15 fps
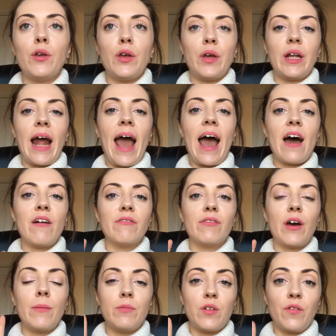You can have
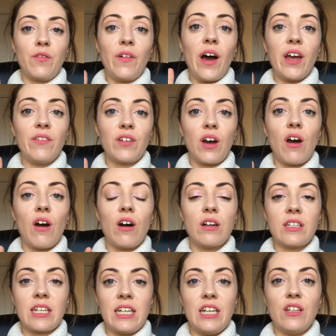up to 5
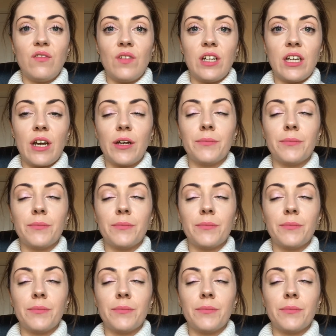cards in each video.